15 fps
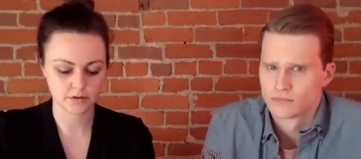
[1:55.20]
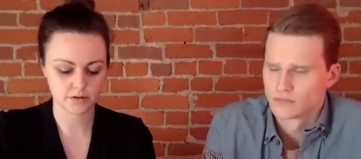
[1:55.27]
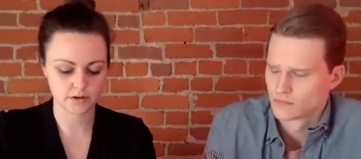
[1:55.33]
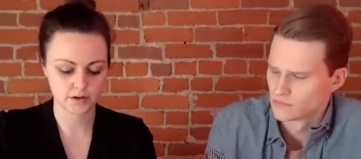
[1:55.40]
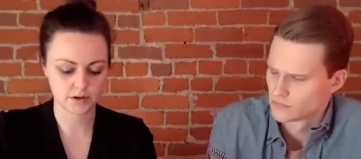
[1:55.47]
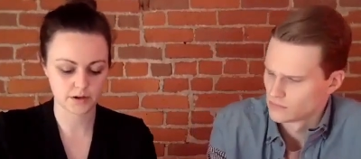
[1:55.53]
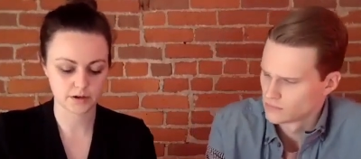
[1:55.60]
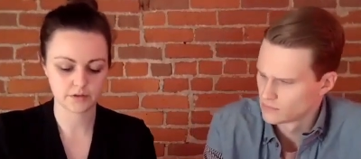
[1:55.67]

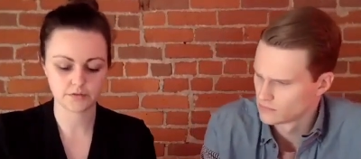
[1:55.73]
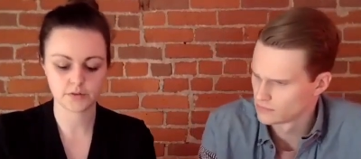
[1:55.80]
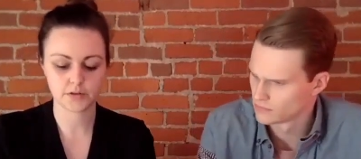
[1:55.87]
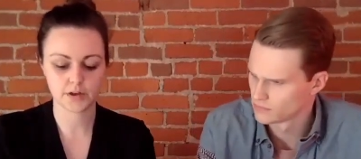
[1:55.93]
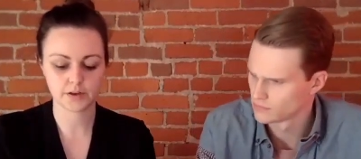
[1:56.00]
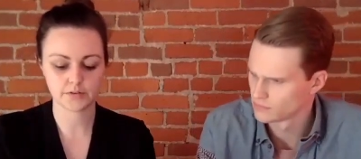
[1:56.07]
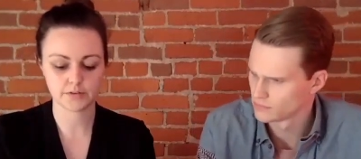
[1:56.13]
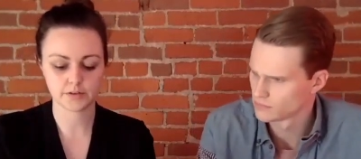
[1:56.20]
Speaker 1: or if you
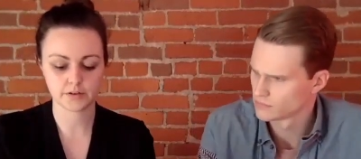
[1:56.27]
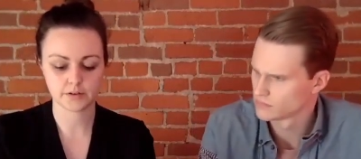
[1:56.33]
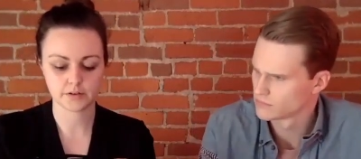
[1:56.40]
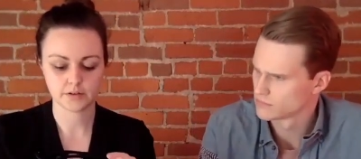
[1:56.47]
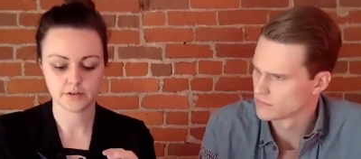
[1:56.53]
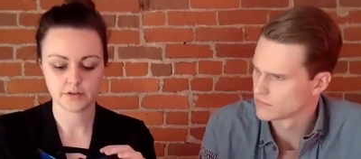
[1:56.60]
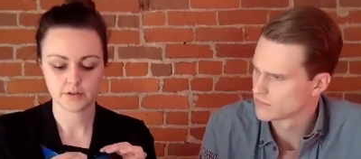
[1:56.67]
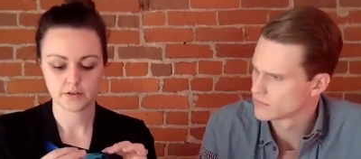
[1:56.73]
have a
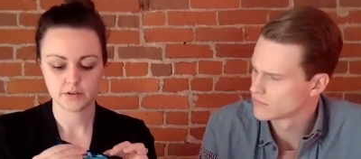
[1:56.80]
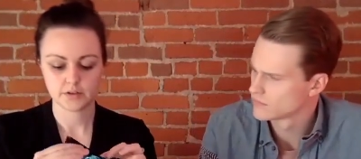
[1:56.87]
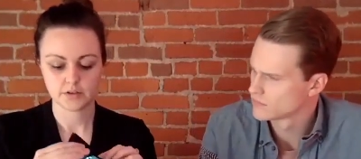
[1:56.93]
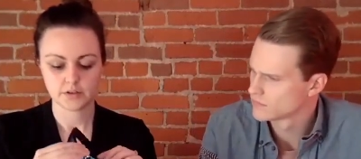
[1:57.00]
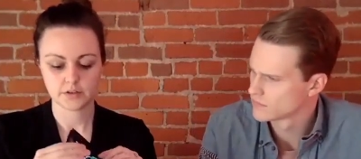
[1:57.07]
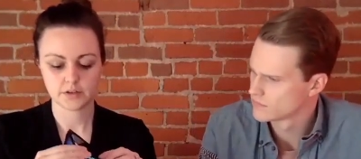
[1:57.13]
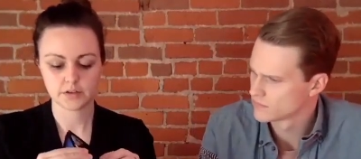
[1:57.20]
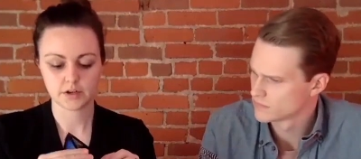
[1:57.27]

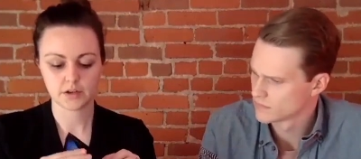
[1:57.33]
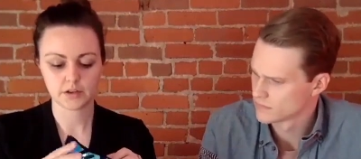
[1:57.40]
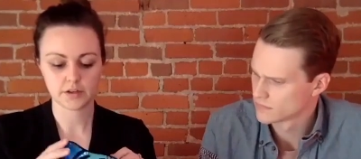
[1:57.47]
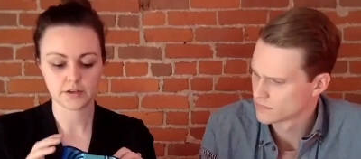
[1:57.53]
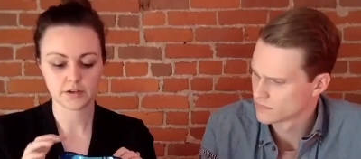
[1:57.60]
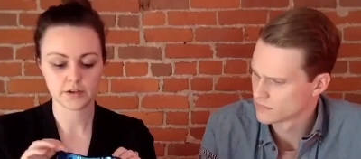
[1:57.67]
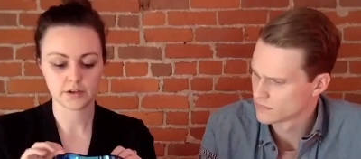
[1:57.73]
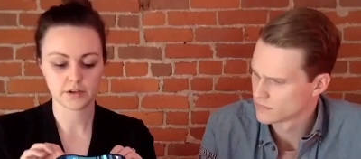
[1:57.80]

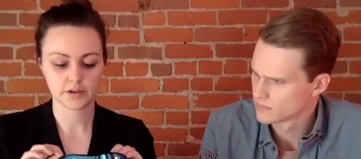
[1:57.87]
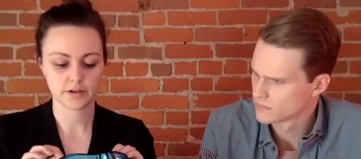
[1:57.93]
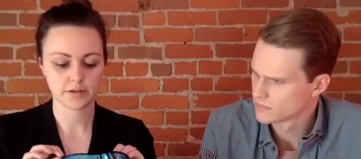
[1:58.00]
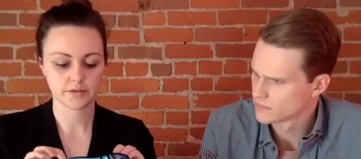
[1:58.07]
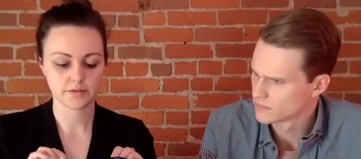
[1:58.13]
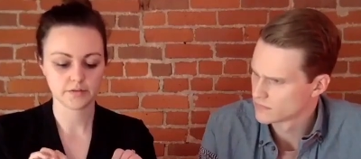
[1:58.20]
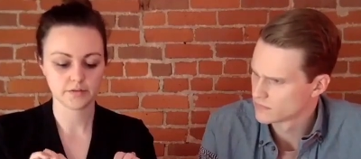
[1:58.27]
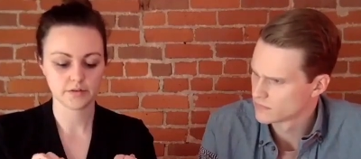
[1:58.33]
solid
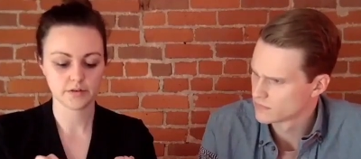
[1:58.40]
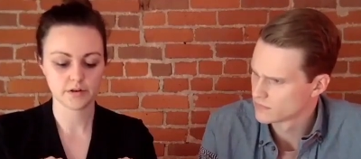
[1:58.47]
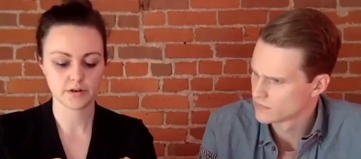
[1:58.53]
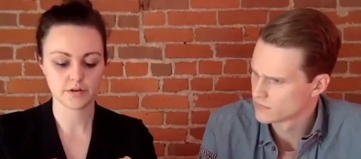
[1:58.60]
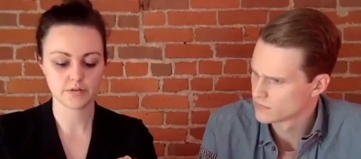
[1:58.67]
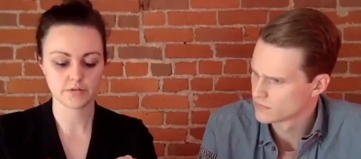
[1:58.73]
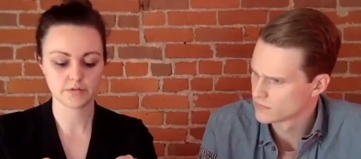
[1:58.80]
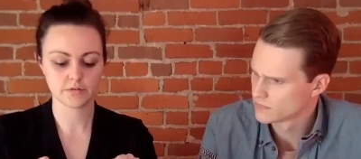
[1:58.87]

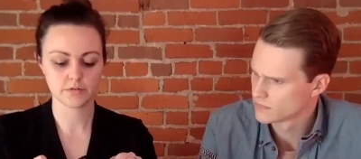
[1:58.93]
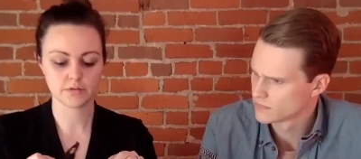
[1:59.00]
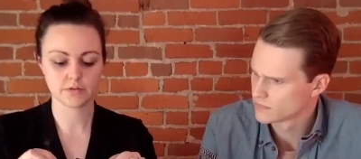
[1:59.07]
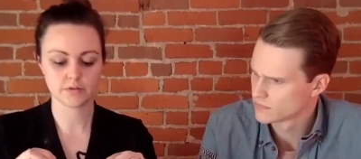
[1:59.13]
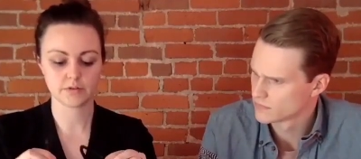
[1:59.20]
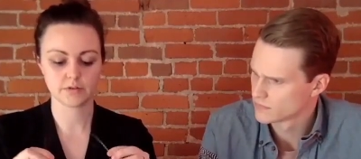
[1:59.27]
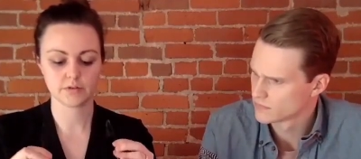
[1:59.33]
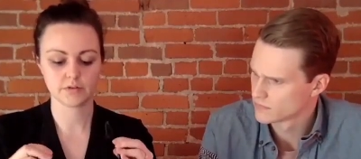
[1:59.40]

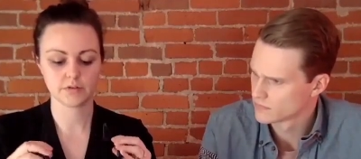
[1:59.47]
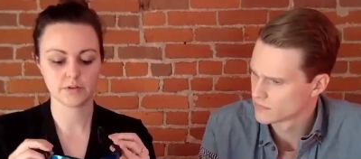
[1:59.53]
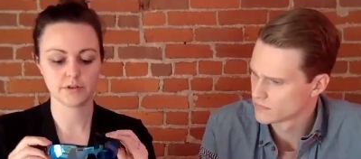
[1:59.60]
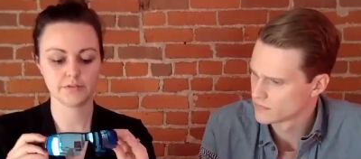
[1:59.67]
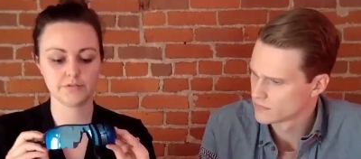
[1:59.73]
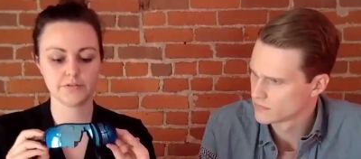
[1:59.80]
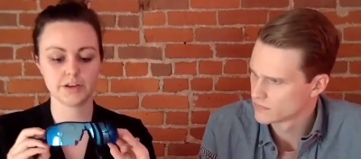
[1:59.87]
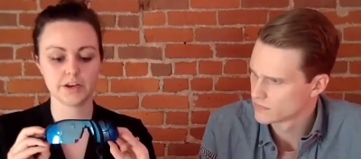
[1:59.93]
nose
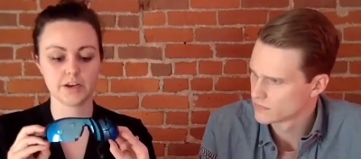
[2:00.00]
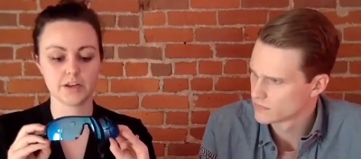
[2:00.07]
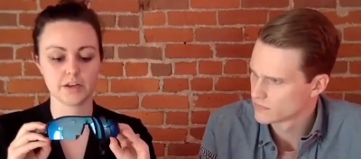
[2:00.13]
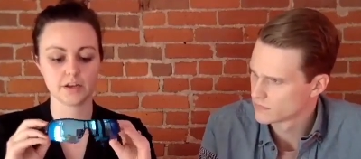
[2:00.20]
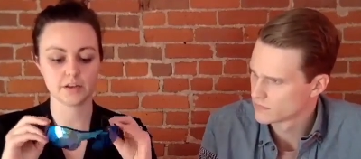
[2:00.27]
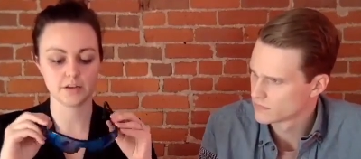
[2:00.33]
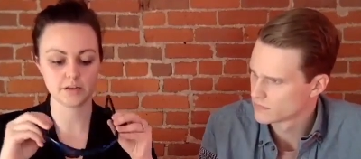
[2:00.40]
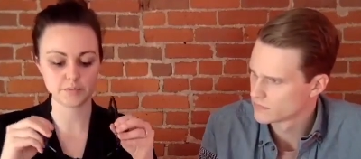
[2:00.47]

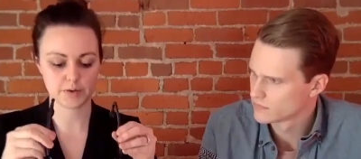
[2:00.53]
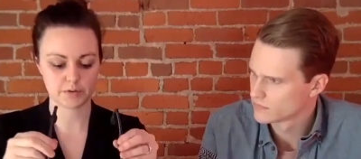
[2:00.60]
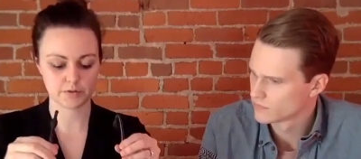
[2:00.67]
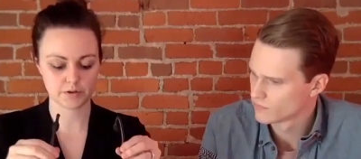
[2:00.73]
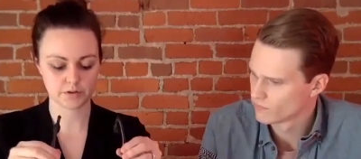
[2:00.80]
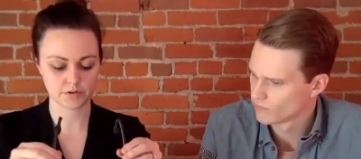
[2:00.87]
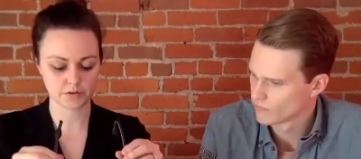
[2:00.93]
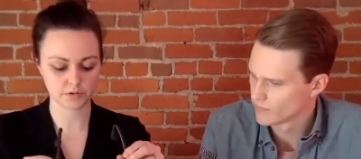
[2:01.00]
affinity, you might
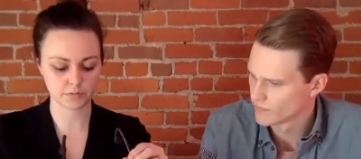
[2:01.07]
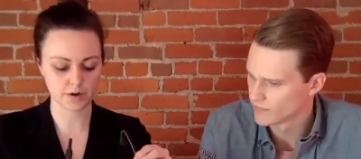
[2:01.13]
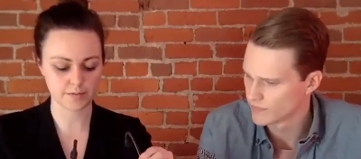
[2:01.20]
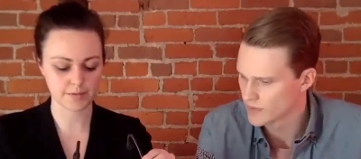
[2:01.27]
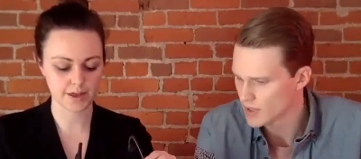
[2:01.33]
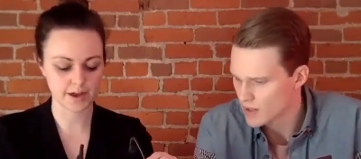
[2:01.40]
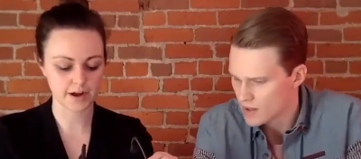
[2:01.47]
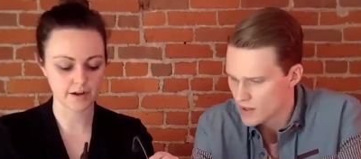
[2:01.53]
want to
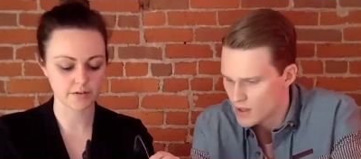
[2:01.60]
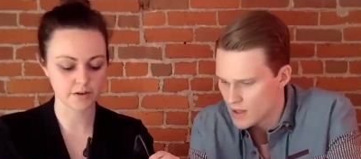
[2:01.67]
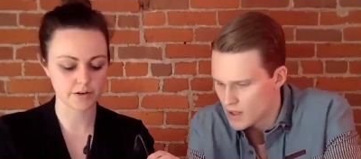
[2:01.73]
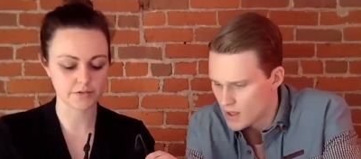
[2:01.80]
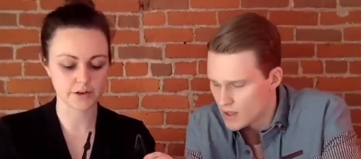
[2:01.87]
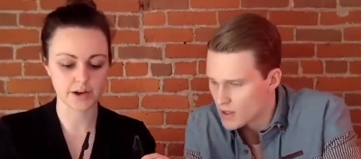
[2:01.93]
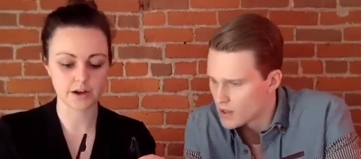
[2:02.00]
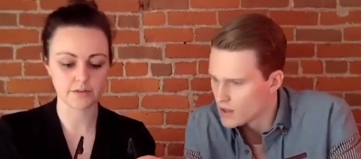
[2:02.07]
swap that out
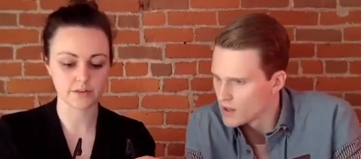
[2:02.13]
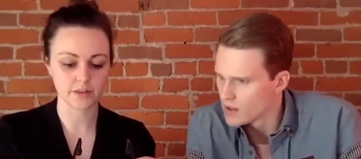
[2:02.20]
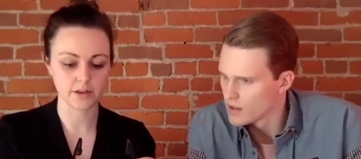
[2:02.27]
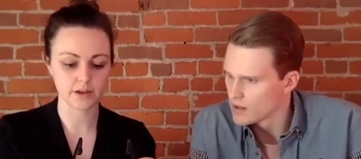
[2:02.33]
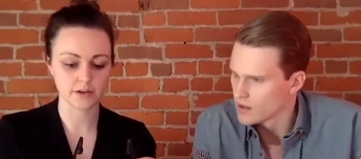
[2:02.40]
every now and